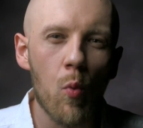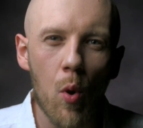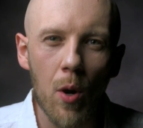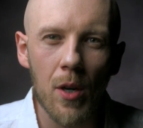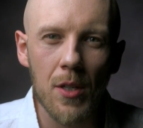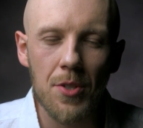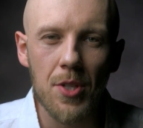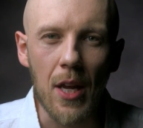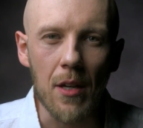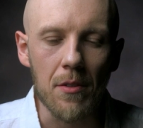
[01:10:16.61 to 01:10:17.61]
wars
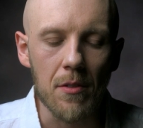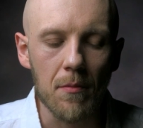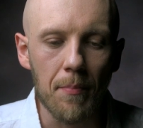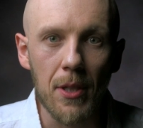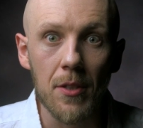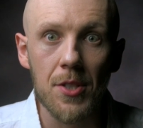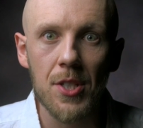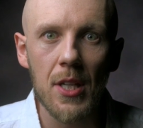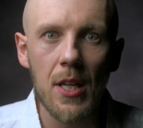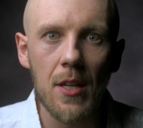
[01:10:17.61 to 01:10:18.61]
and build
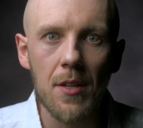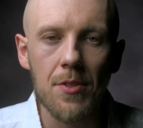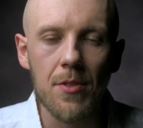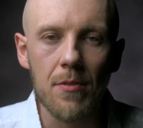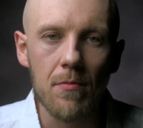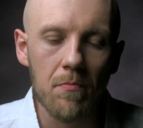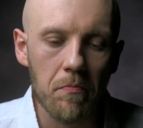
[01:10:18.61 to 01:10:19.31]
cities.